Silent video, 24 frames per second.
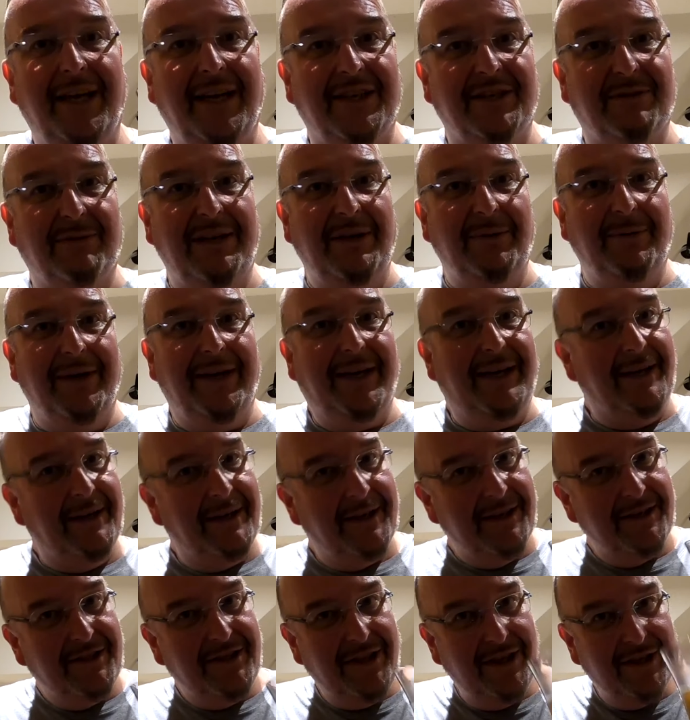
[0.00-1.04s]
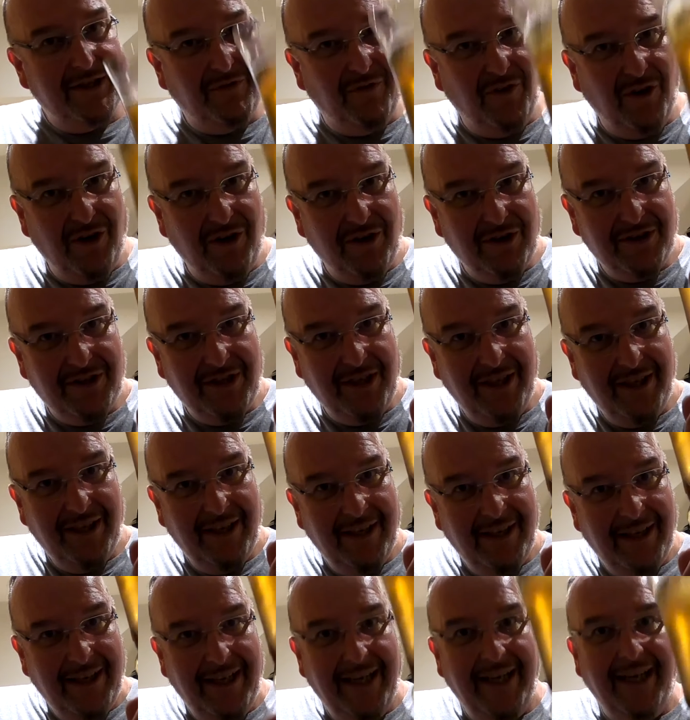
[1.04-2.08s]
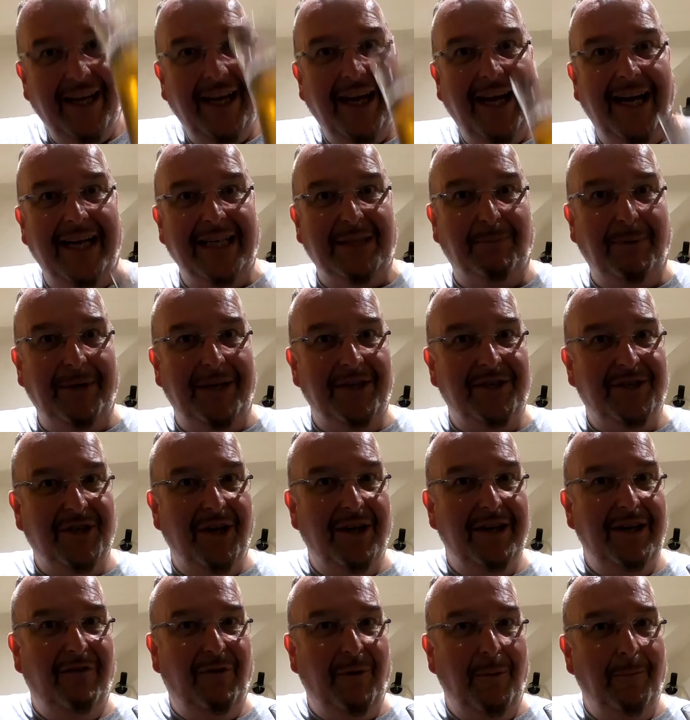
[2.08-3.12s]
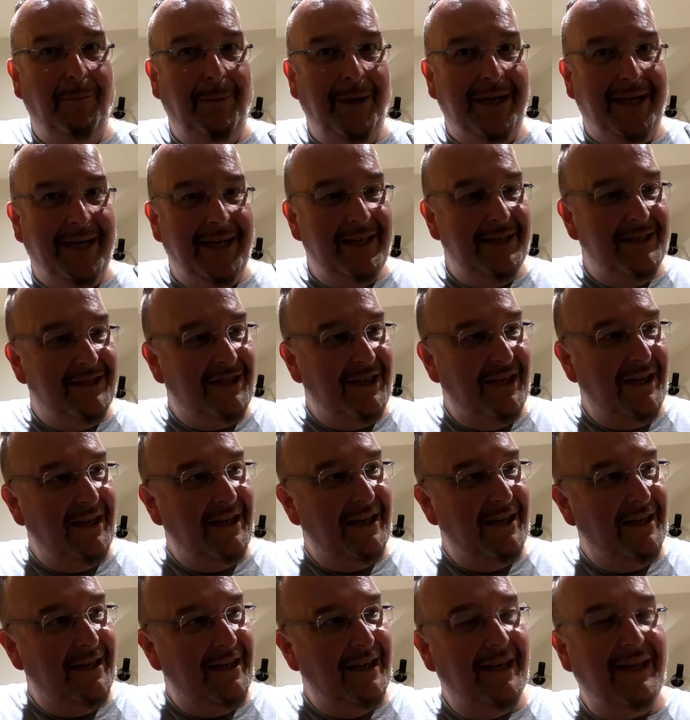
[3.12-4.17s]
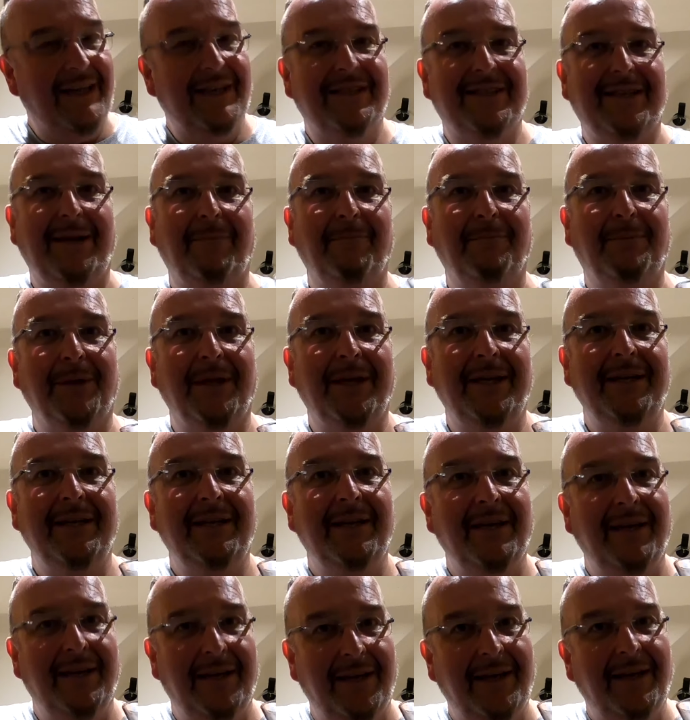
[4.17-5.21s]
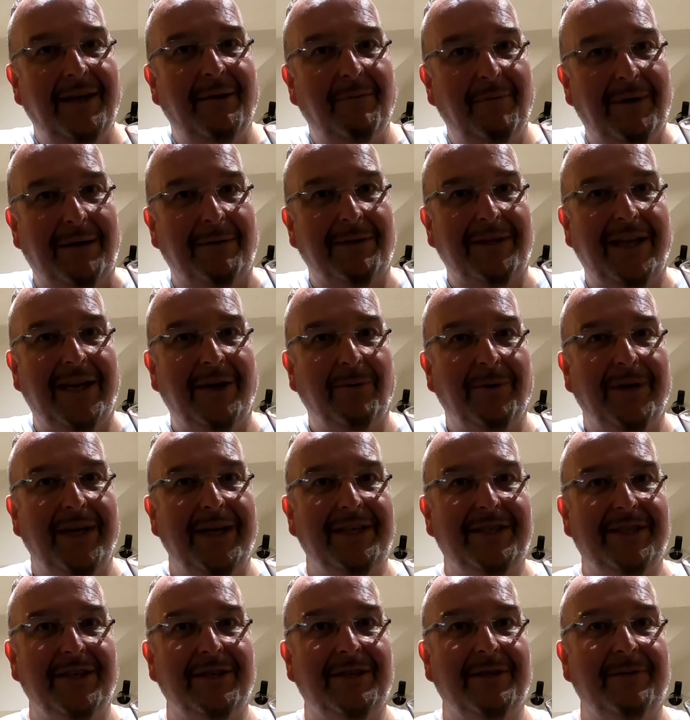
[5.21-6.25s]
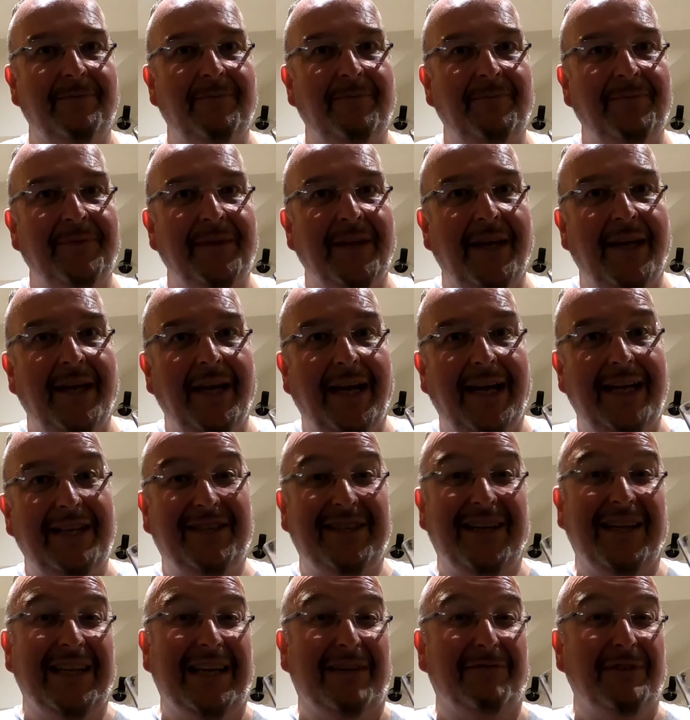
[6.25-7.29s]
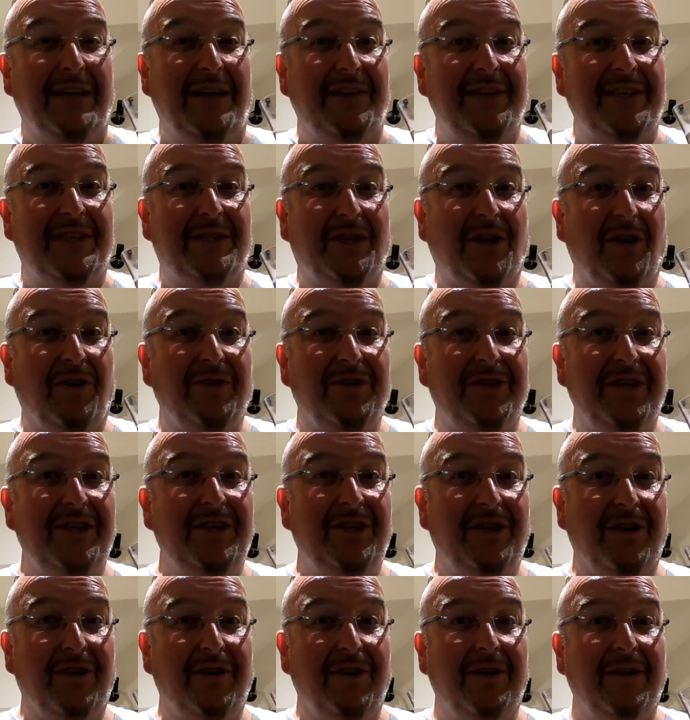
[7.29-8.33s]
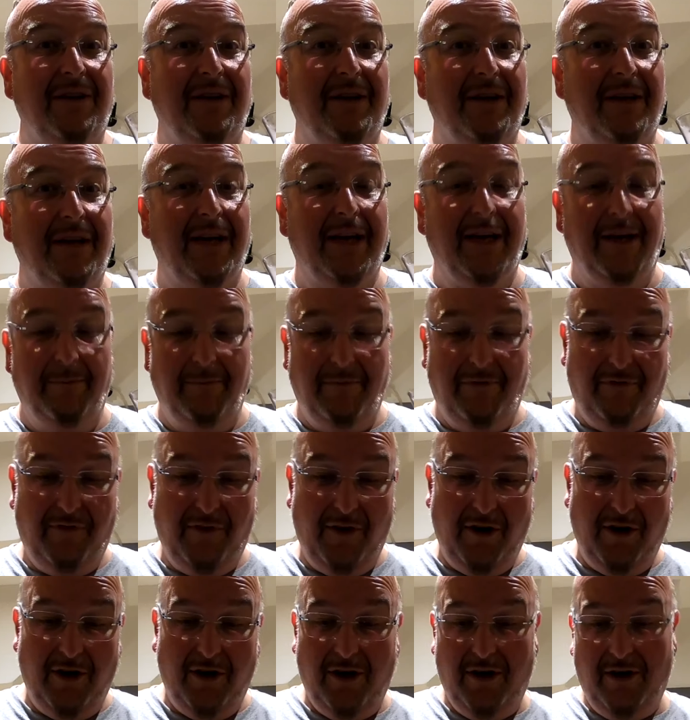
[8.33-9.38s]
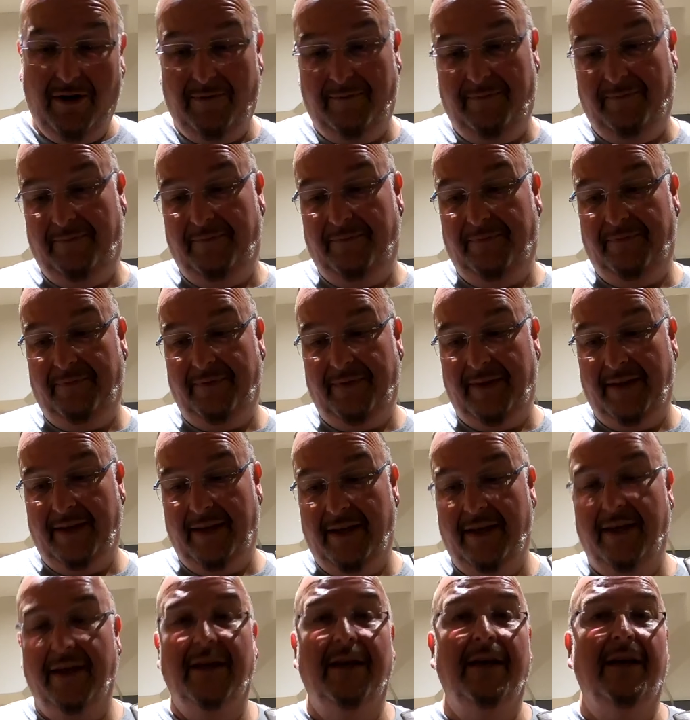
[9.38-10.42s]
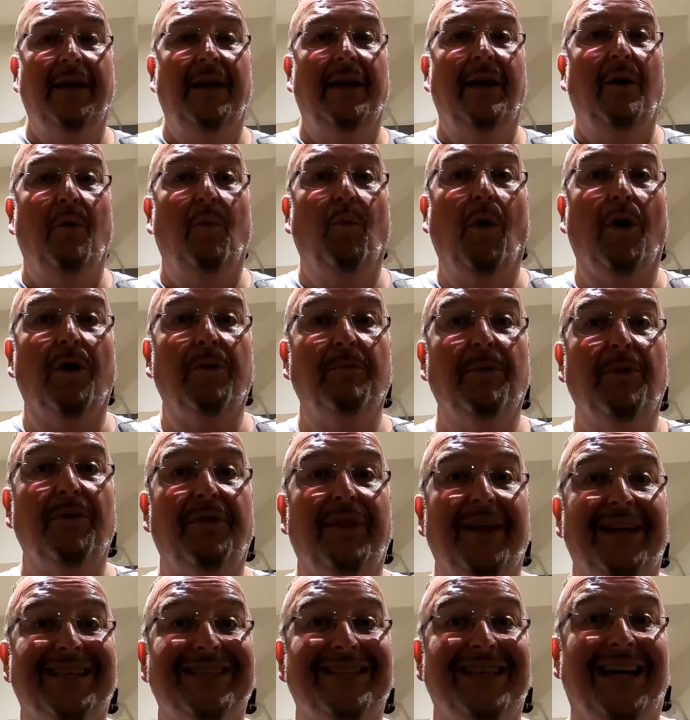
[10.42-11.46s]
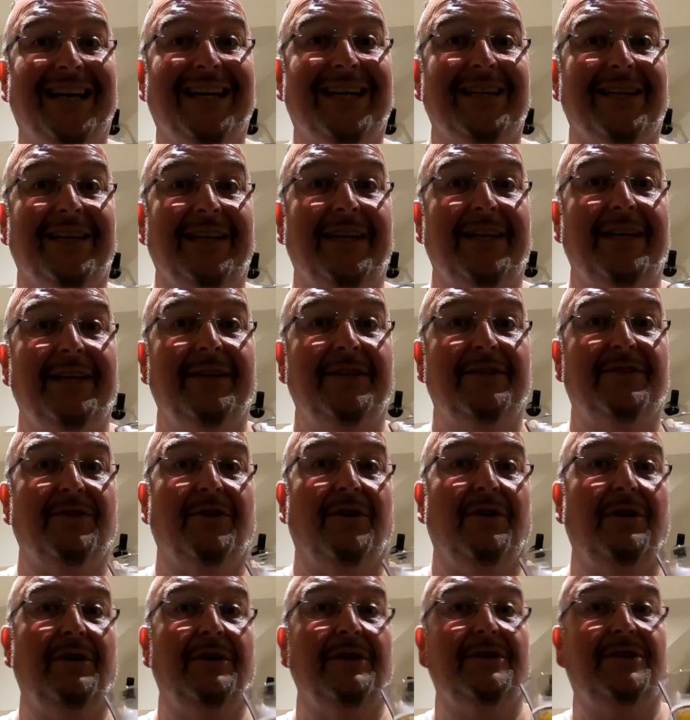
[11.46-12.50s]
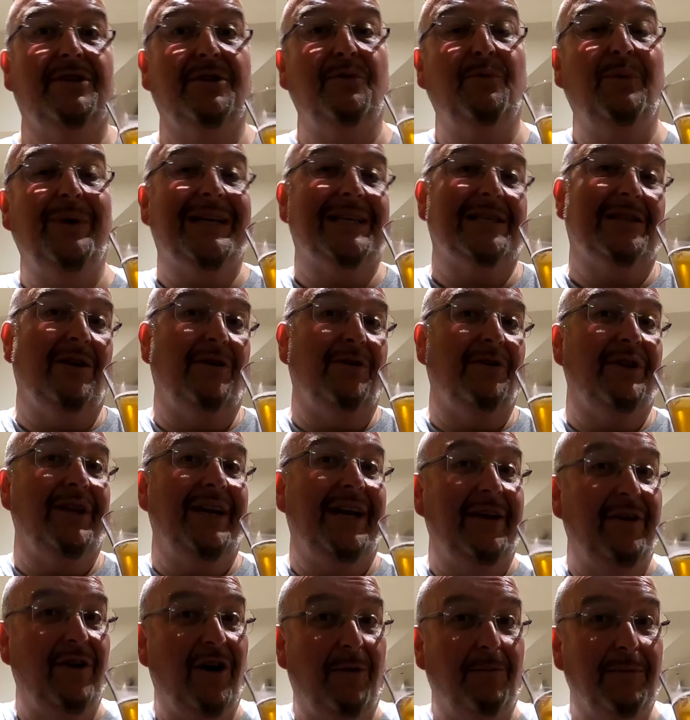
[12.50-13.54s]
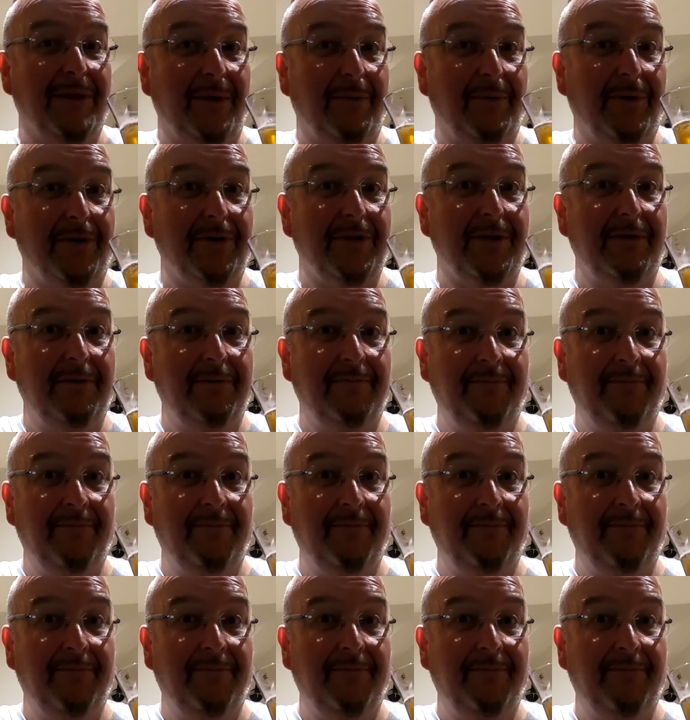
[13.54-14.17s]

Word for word: So anyway, cheers folks. It's been a journey from picking to sampling, but I'm glad I waited. Incidentally, I've let this condition um, for one month exactly, so two weeks longer than I normally would.